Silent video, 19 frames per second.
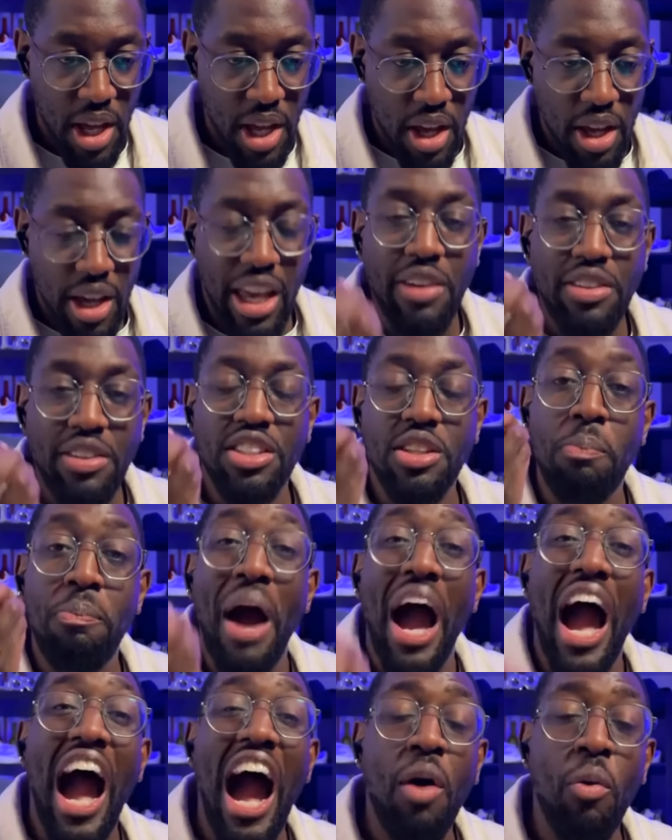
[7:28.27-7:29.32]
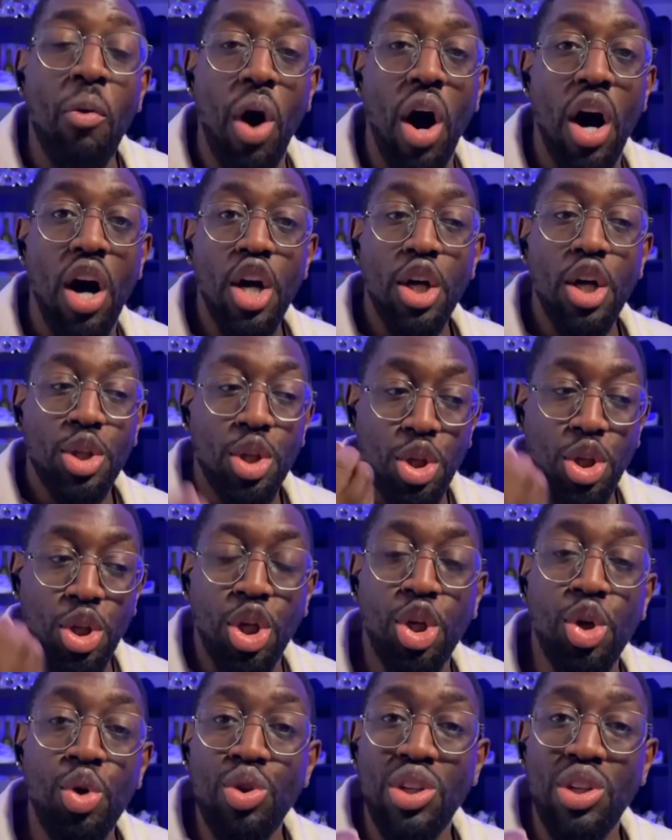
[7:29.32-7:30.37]
It gives us the power to
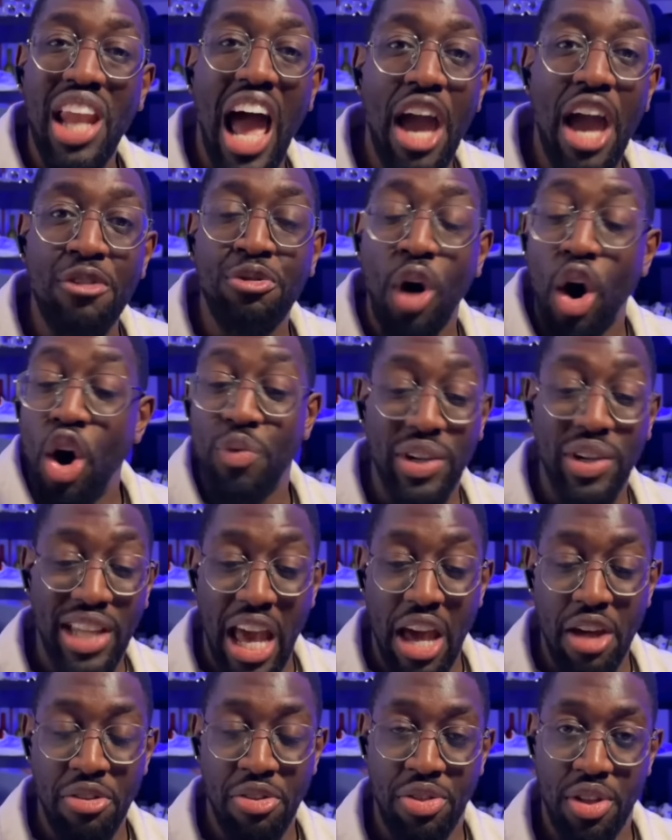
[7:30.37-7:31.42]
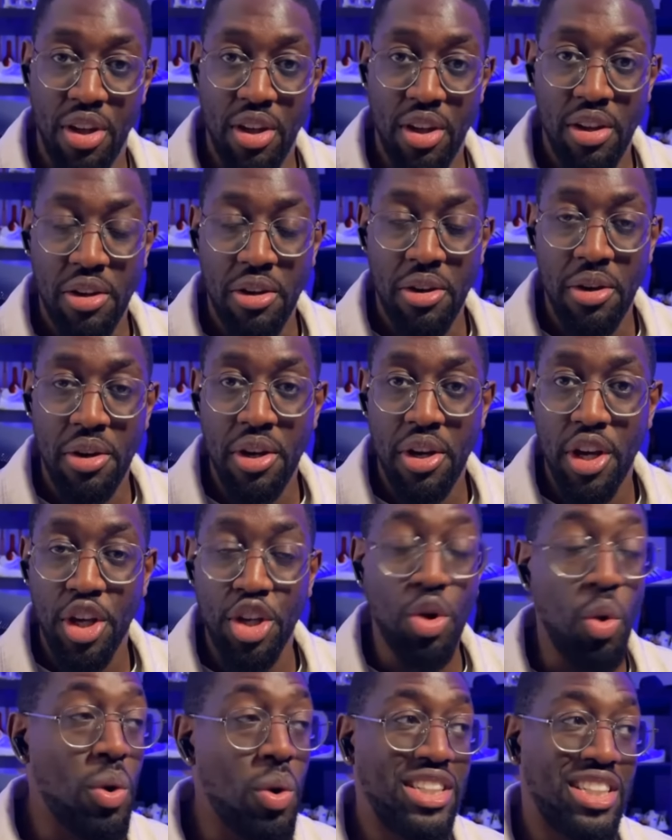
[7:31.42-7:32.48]
choose life over death.
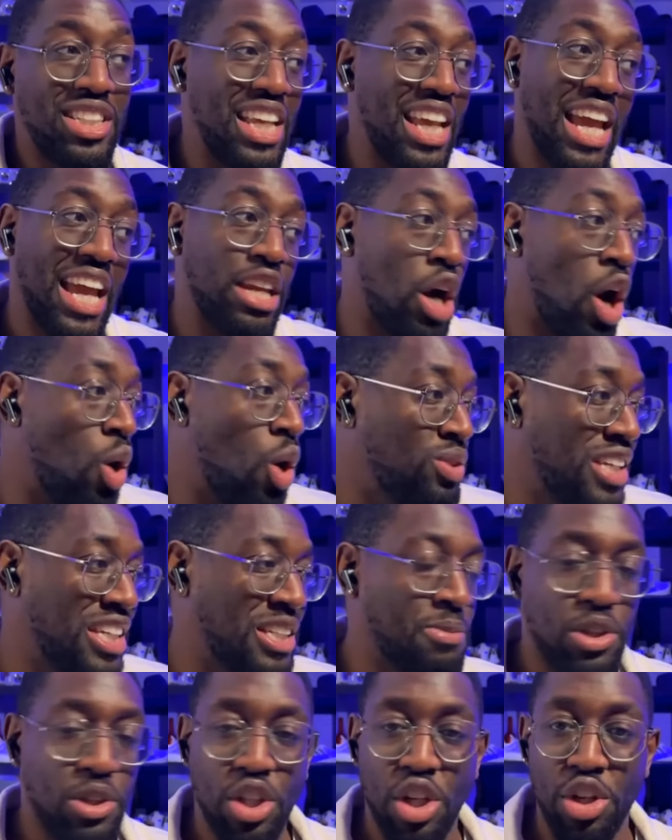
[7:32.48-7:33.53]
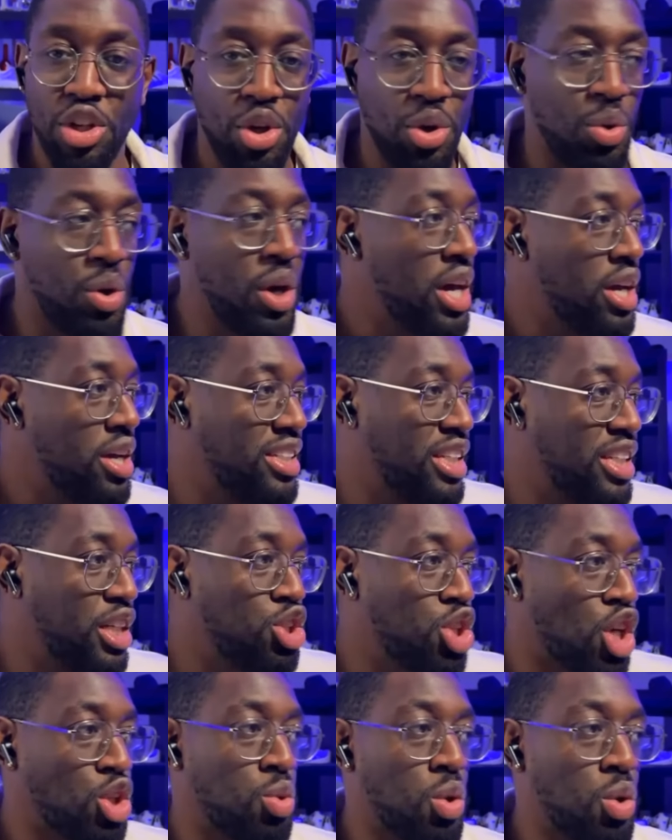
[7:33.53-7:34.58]
You always see it in the Old Testament to the New. You see
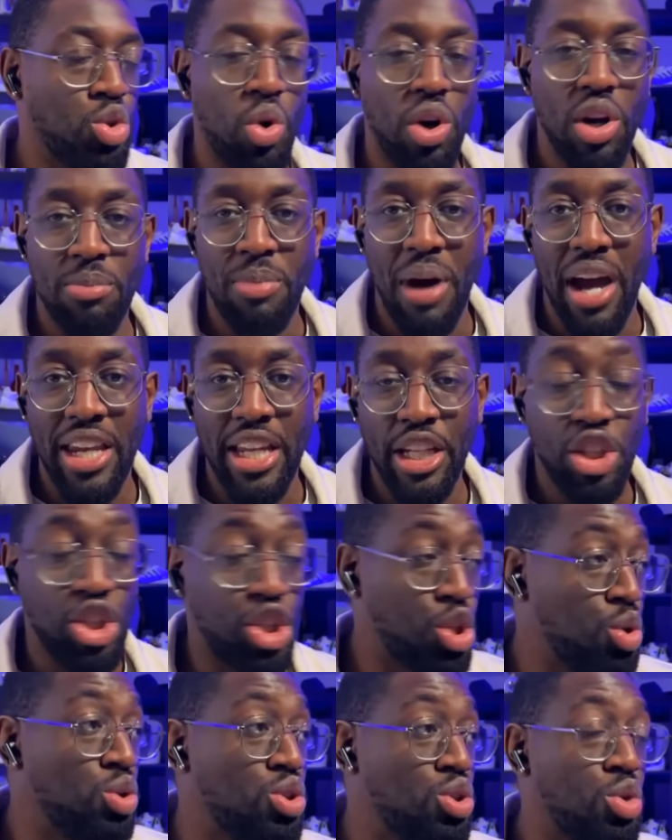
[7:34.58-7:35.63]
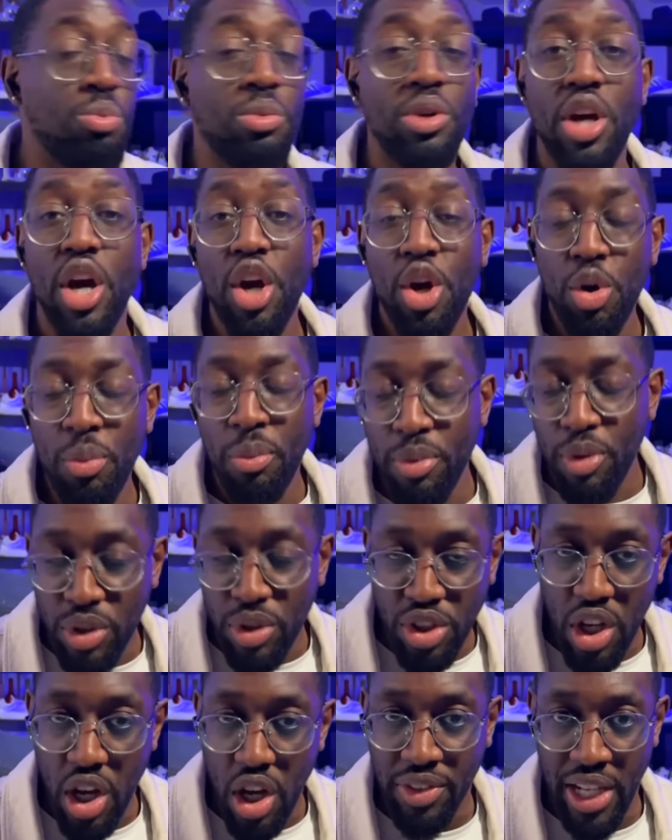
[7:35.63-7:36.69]
Joshua talking about it. Choose whom you'll
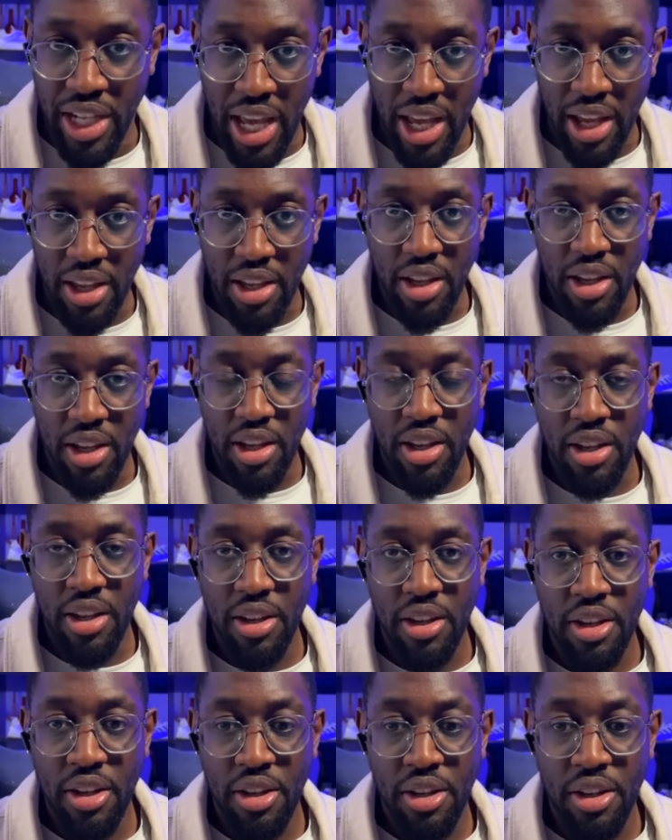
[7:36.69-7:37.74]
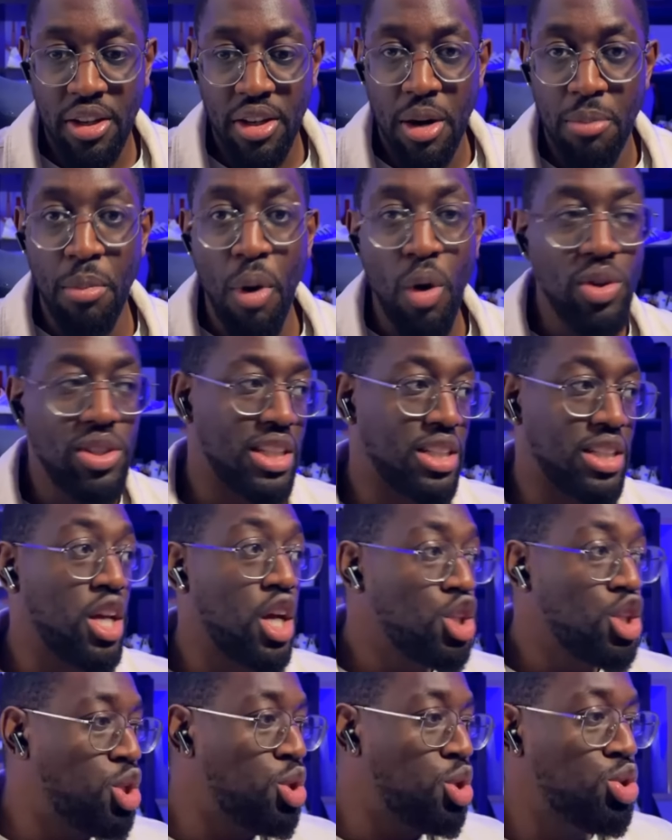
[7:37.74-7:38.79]
serve today. Moses,
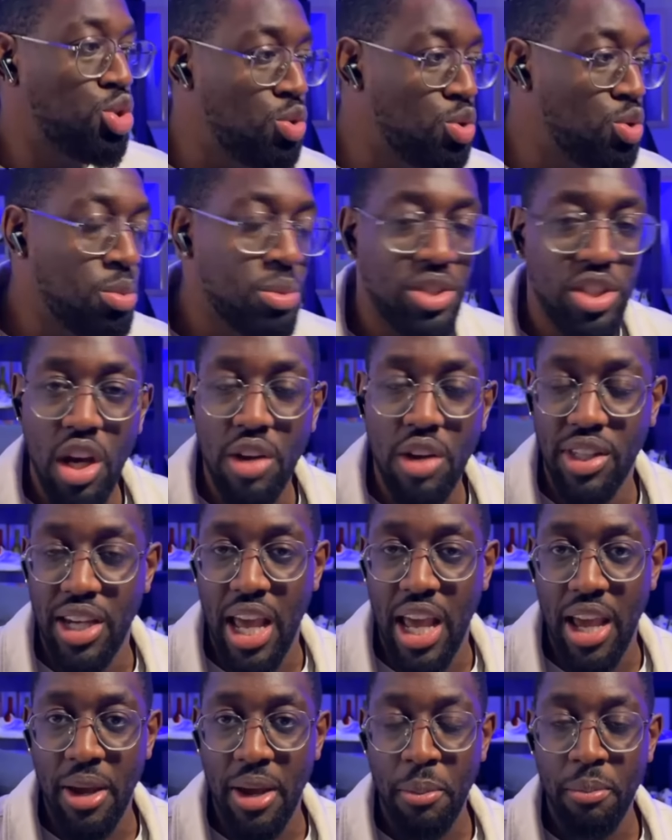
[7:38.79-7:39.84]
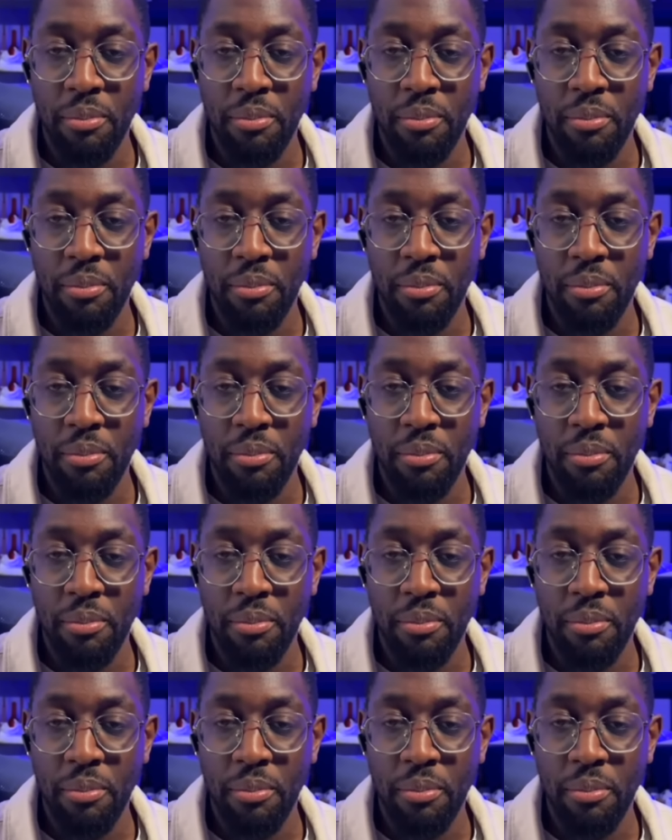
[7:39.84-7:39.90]
choose whom you will serve today.